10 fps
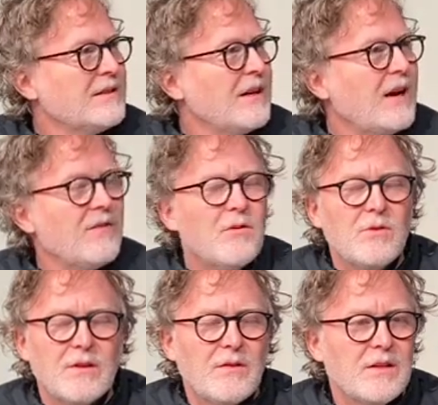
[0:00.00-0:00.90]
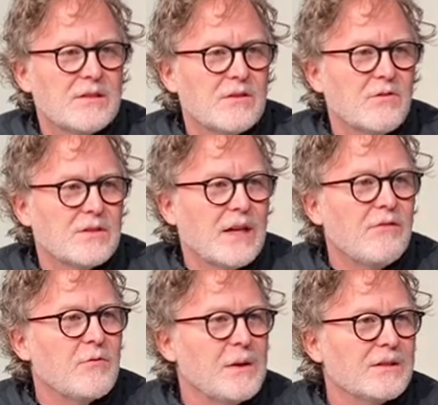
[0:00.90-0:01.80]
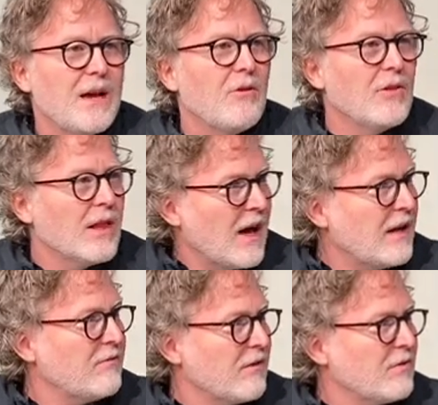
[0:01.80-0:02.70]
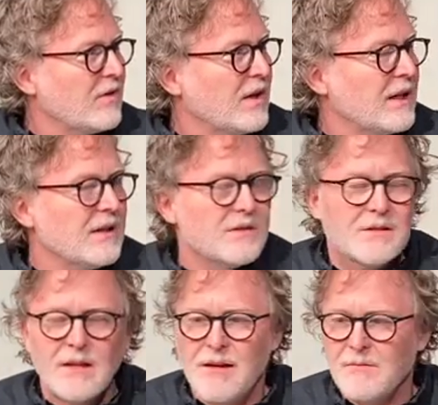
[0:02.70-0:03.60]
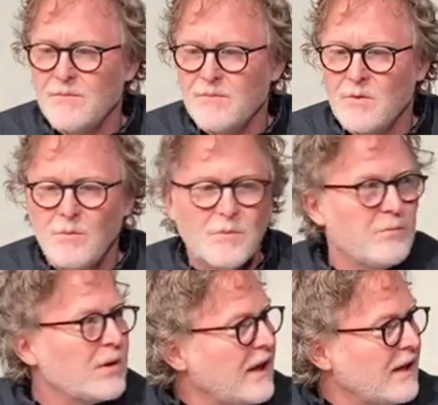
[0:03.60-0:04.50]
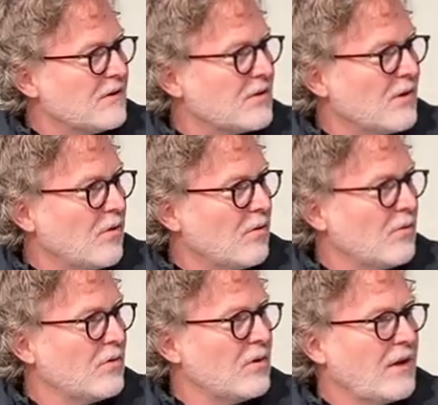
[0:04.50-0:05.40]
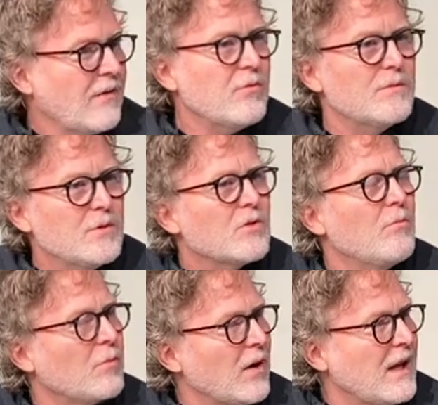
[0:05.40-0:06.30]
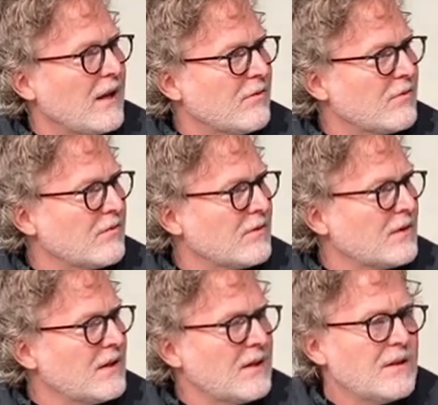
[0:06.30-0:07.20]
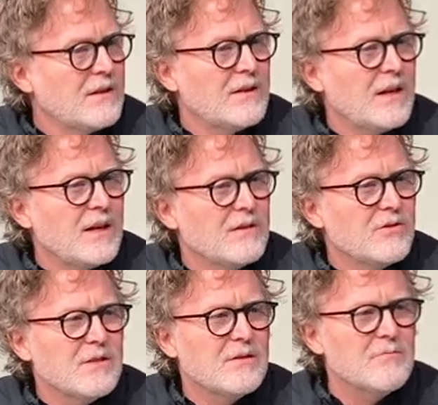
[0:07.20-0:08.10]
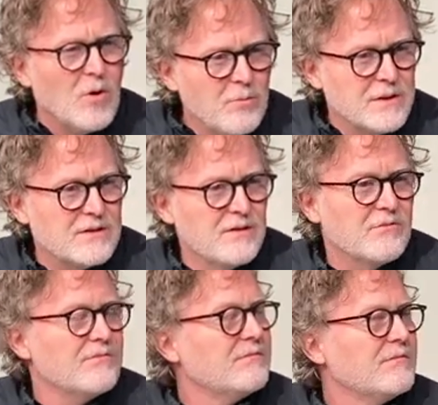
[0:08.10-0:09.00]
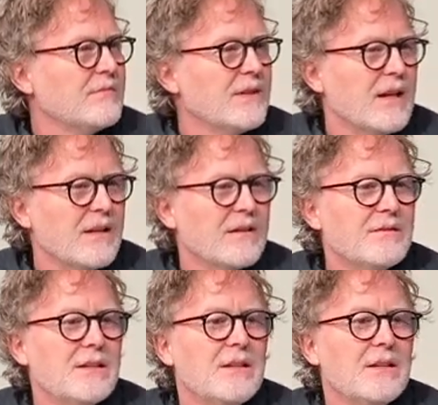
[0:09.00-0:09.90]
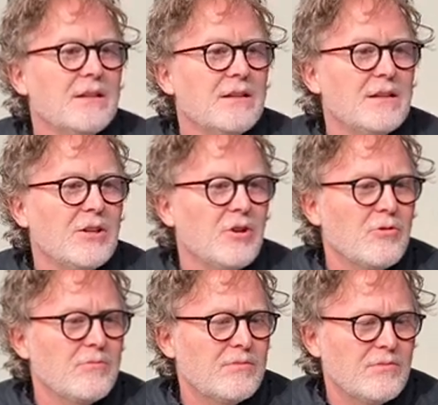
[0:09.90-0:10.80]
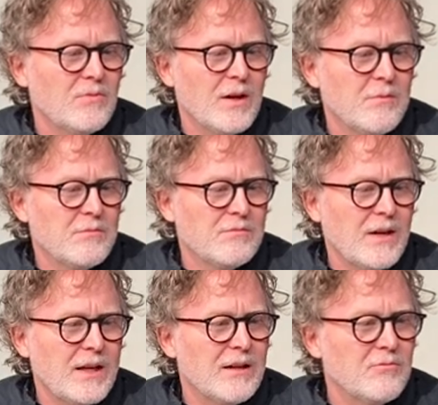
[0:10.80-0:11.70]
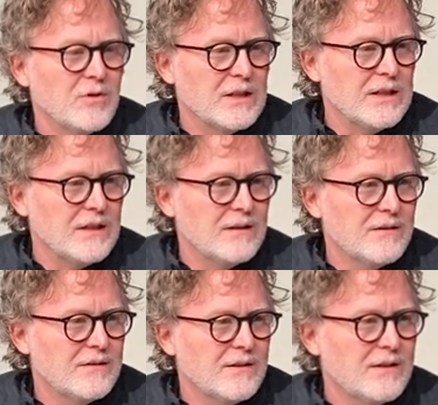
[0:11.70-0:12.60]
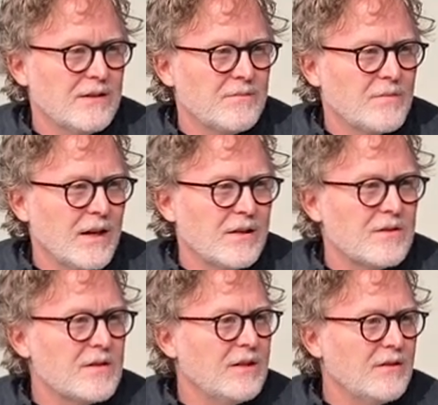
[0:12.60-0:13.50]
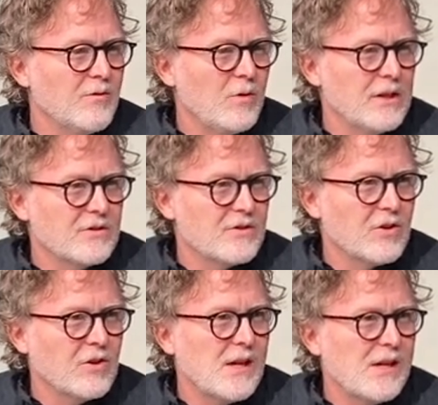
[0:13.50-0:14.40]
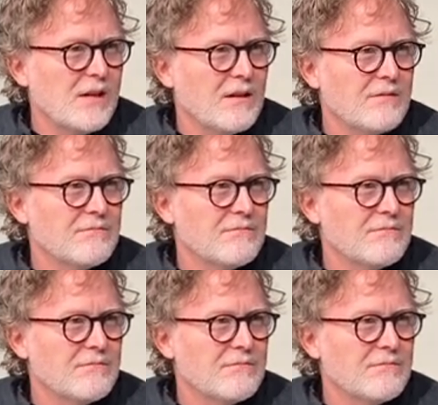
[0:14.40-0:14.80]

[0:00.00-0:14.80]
I think one of the things that's so exciting for me is how live everything is. We've been playing, so everyone's been so brave. And there's these moments of, like, you know, where I can see the wheels turning, and